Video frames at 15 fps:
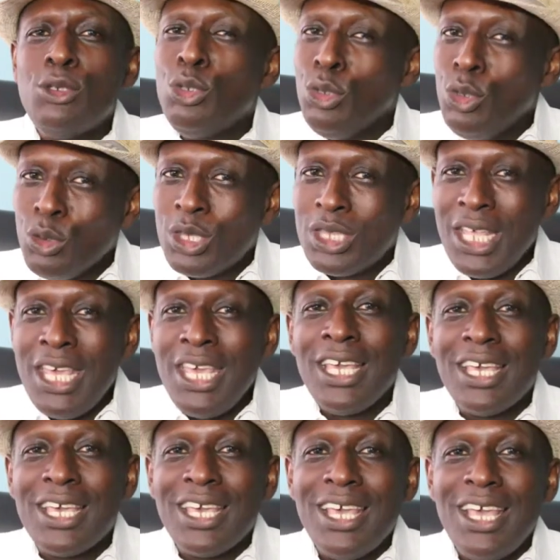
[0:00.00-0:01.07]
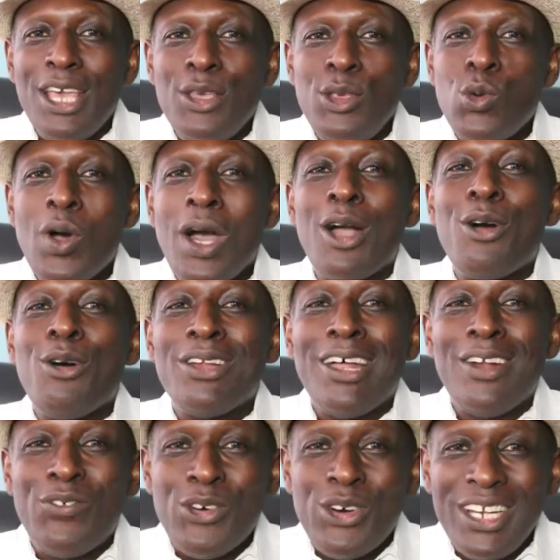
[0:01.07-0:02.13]
Do you think you are called
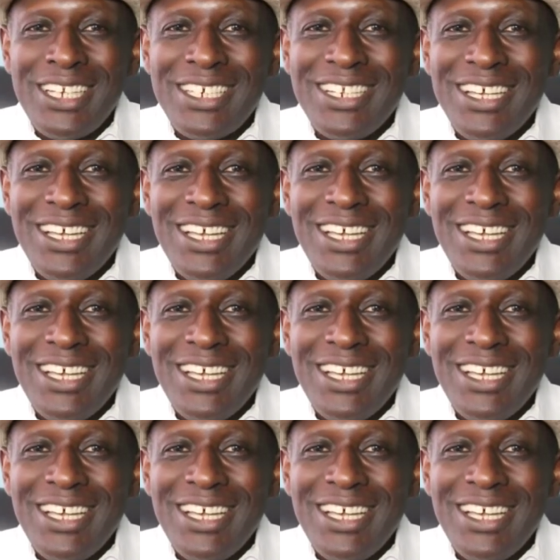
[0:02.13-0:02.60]
out for it?